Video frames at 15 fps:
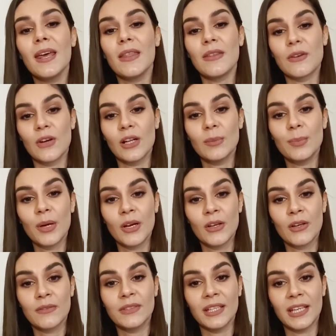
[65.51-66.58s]
They're all
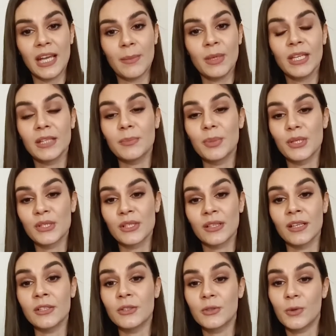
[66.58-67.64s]
part of dynamic and
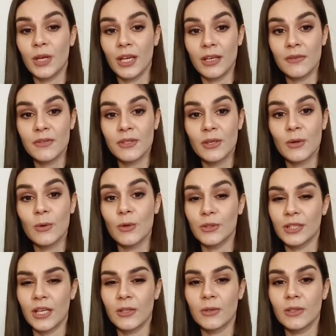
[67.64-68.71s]
personalized creatives,
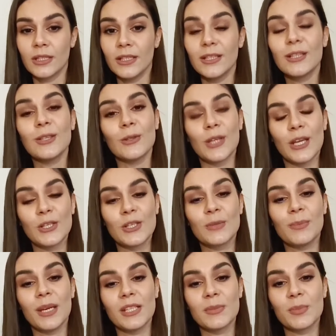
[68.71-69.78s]
or narrowly
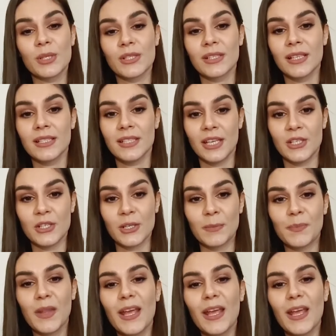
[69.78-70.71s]
location-based personalization.